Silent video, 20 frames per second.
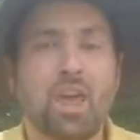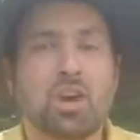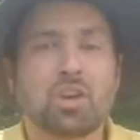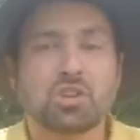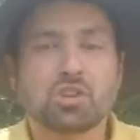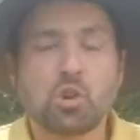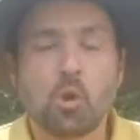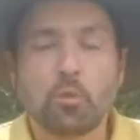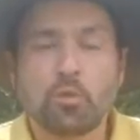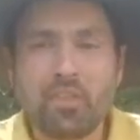
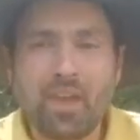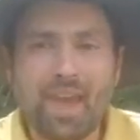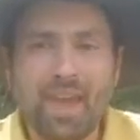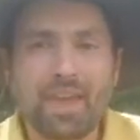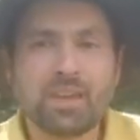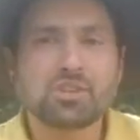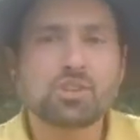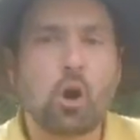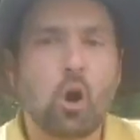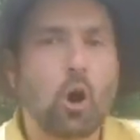So
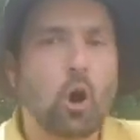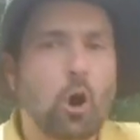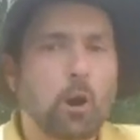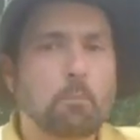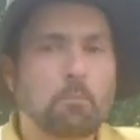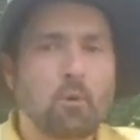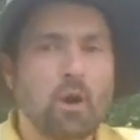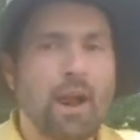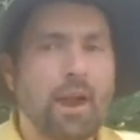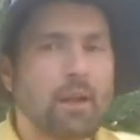things are
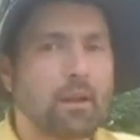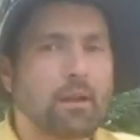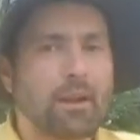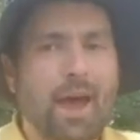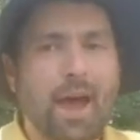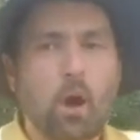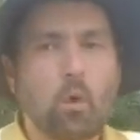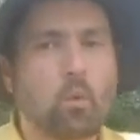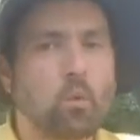browning out.